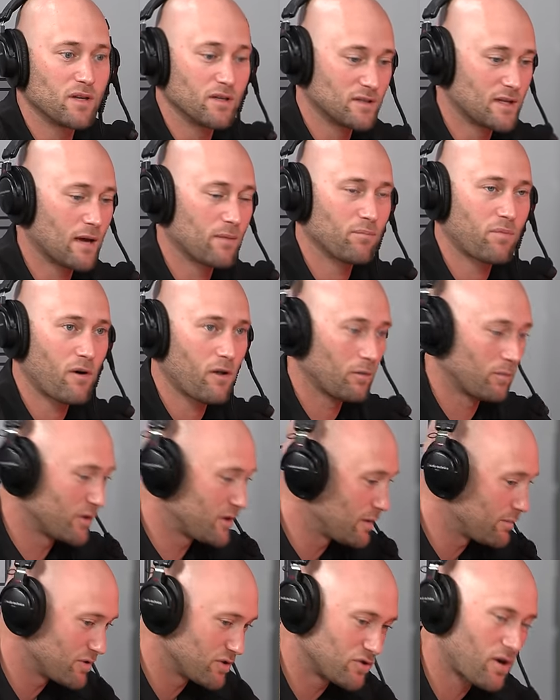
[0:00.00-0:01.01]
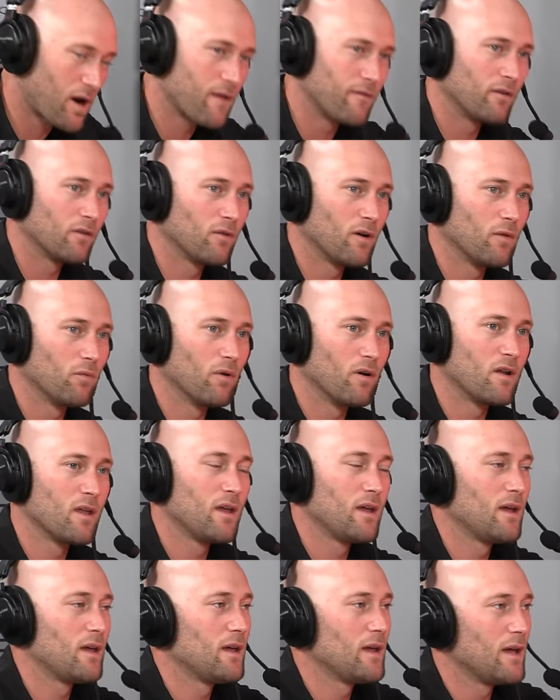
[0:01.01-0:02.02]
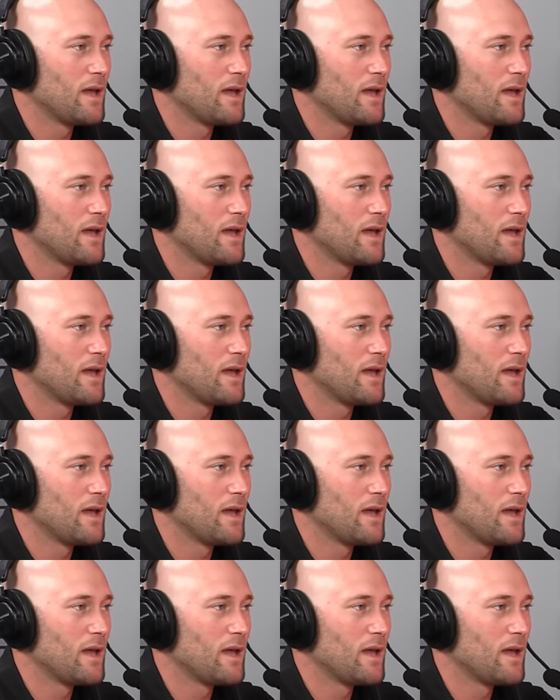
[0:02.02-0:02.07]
because that polymer tip is driving rearward, yep.